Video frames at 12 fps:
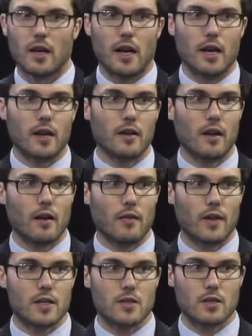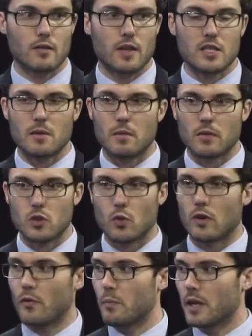And that's
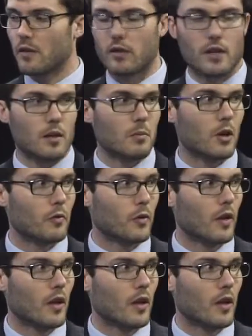sort of a big theme of